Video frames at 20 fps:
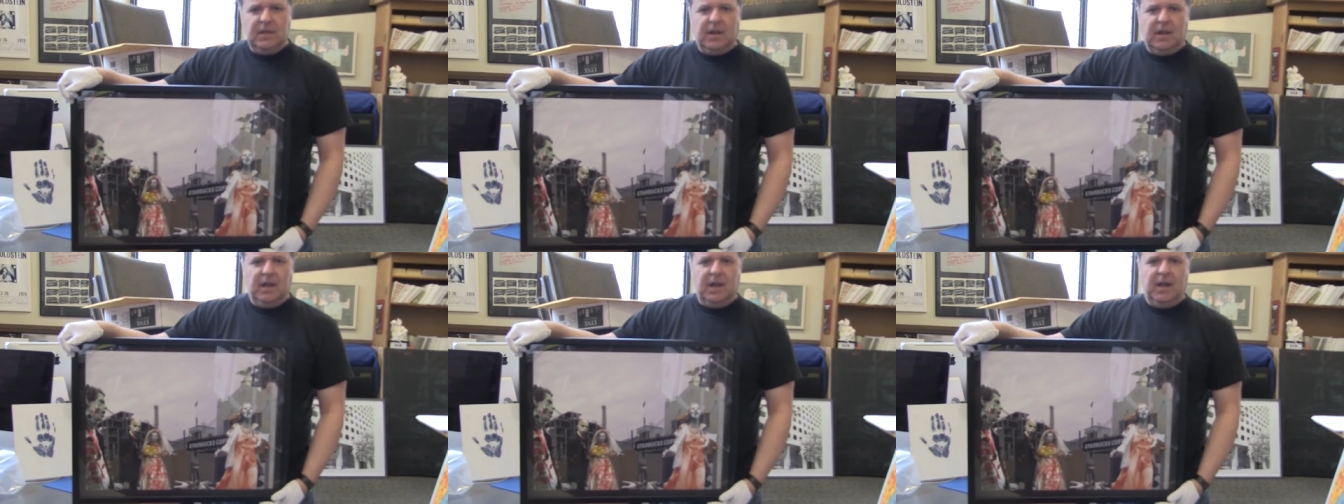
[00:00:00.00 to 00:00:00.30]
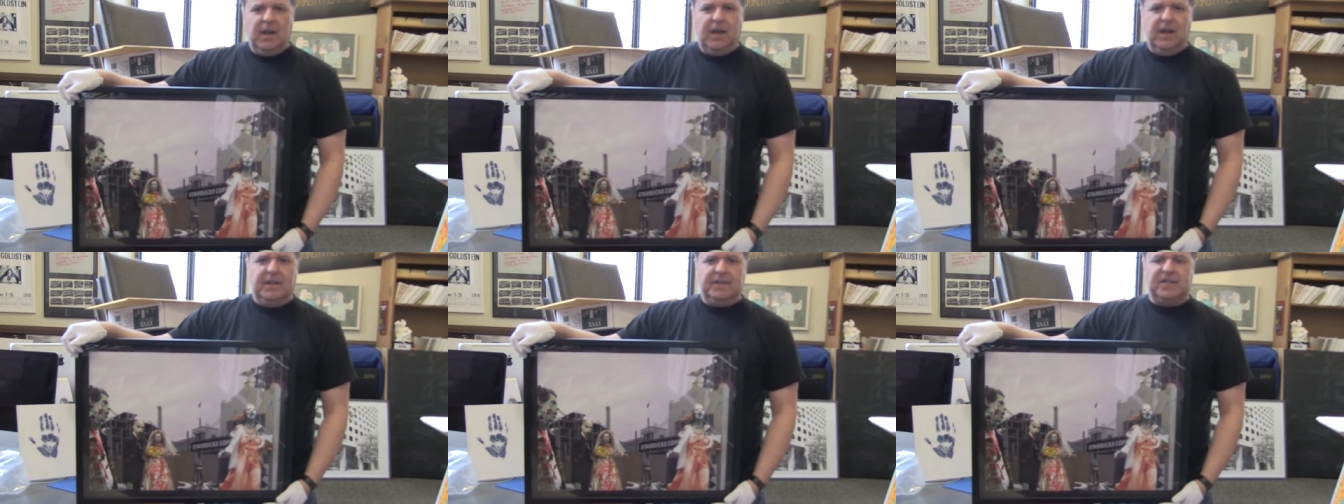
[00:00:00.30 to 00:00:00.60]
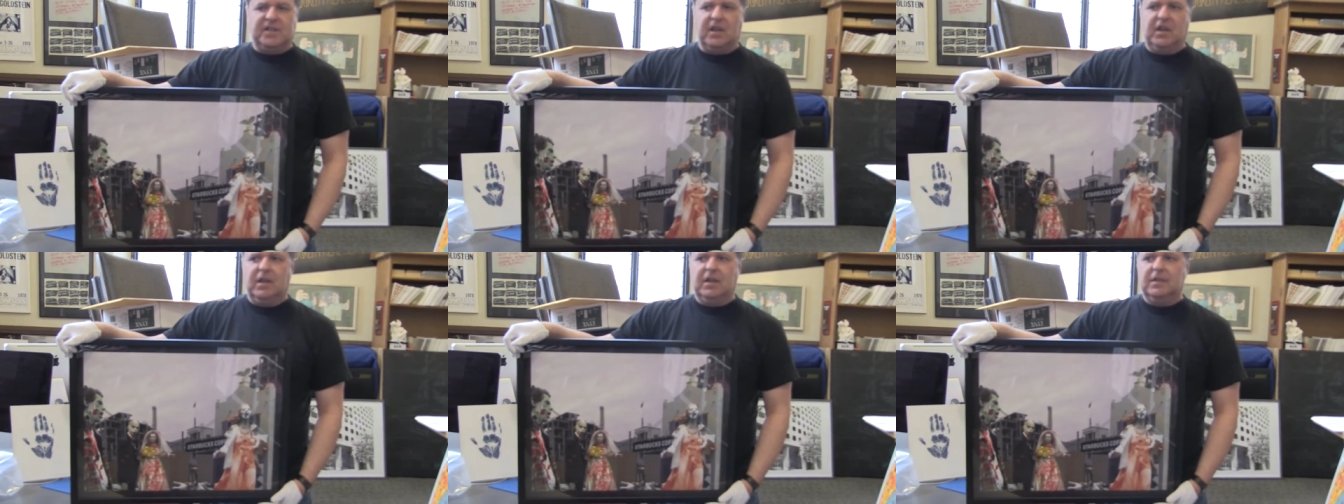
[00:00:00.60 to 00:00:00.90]
It's
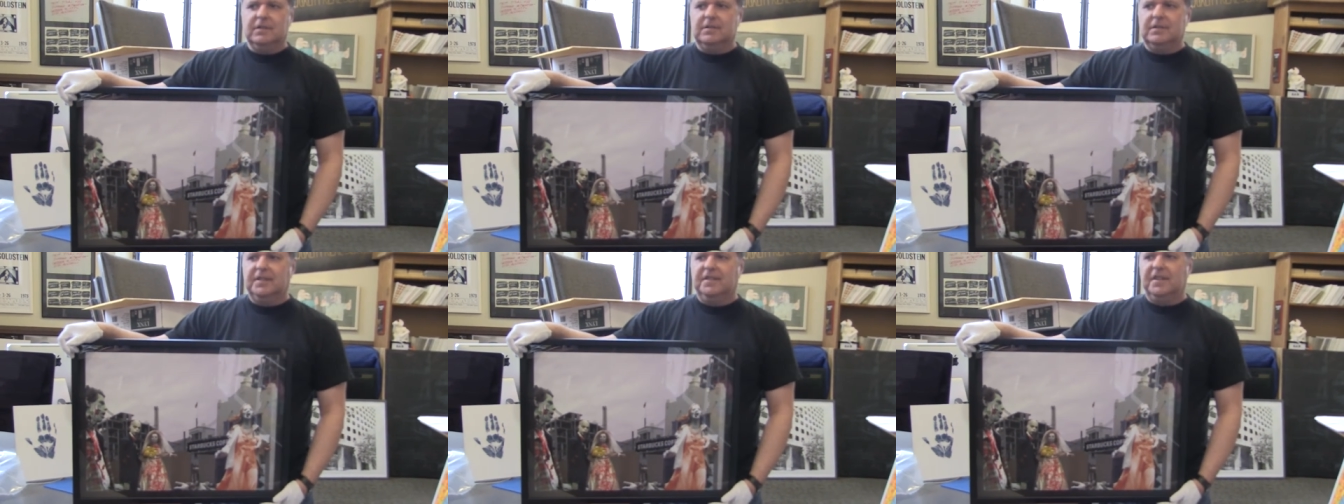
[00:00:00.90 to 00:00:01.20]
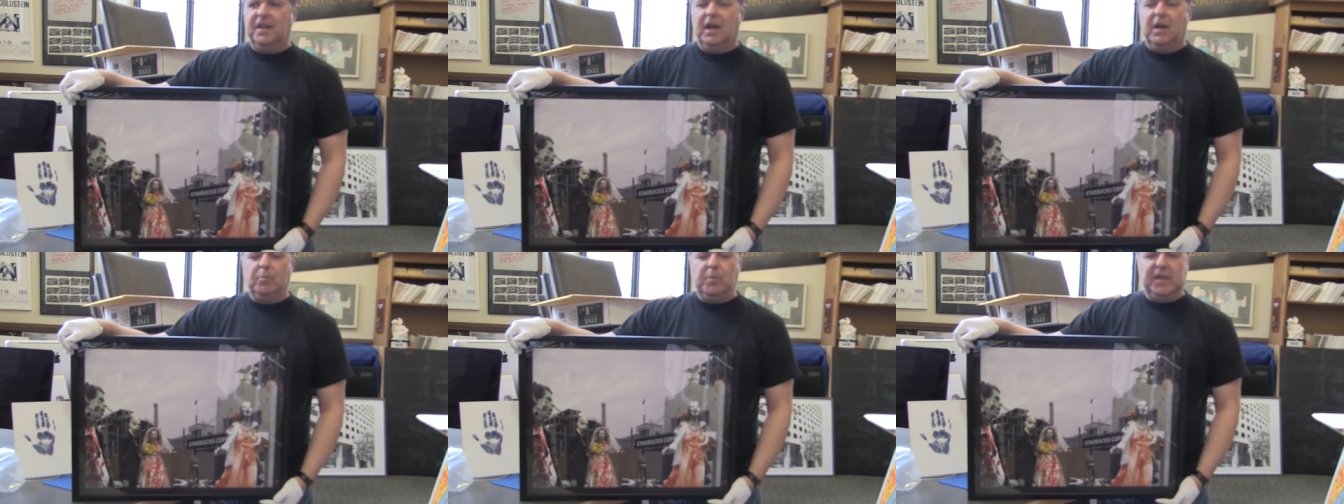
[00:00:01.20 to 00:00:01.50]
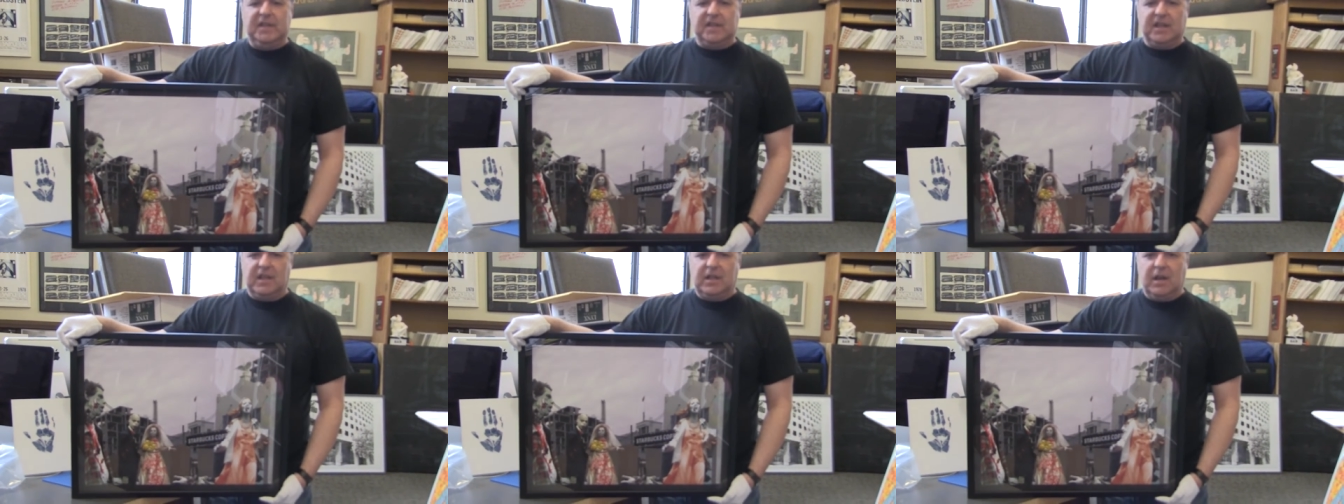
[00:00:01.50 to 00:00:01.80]
called
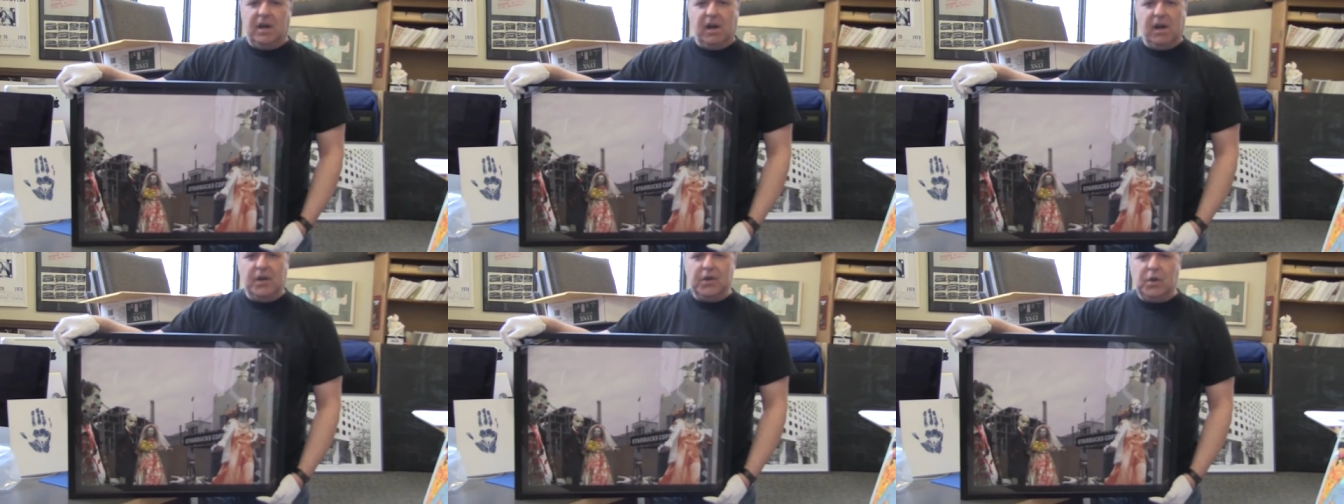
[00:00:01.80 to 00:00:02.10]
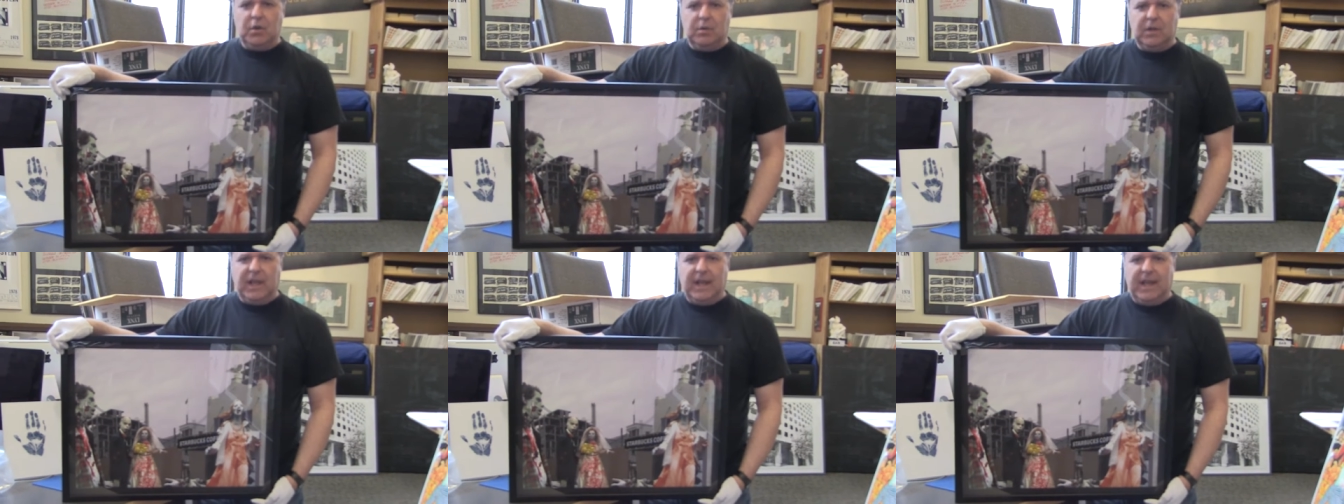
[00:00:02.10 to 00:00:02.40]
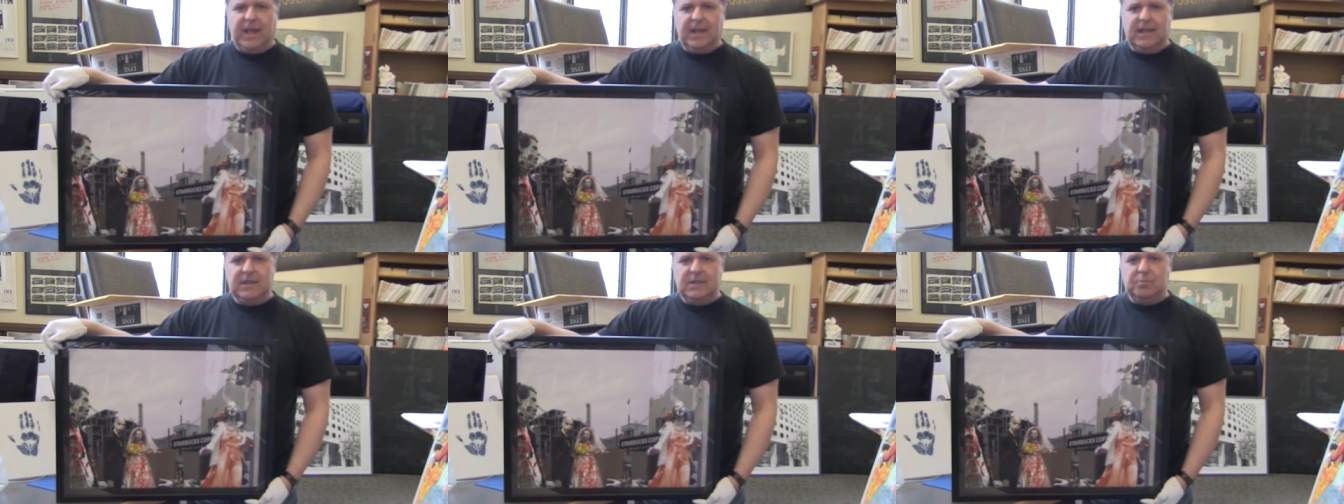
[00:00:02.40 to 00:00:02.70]
Zombies in
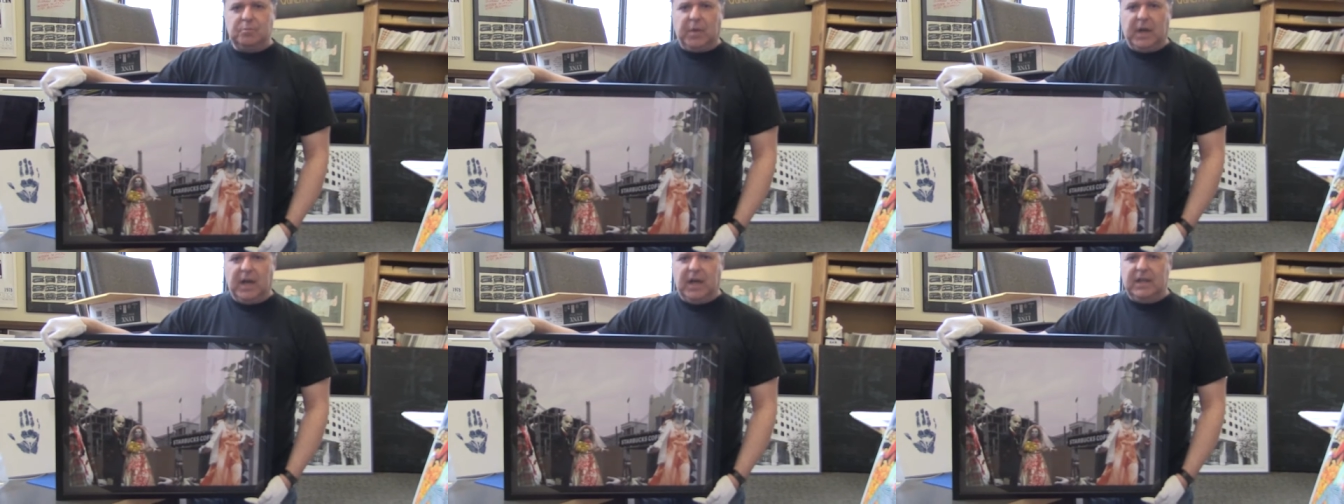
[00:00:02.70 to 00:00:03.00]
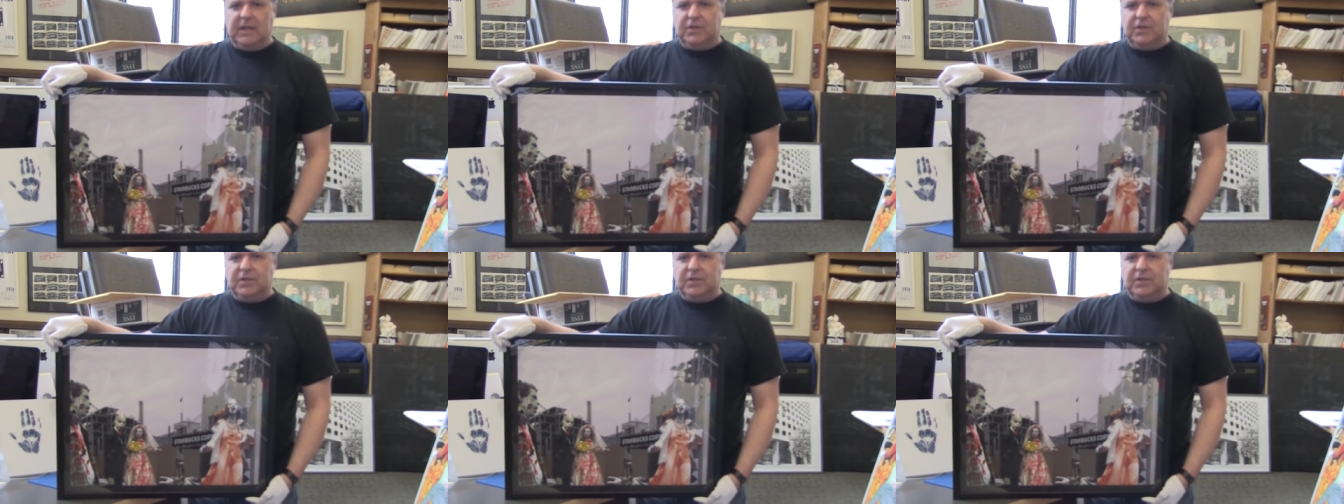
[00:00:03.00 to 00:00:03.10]
Condoland by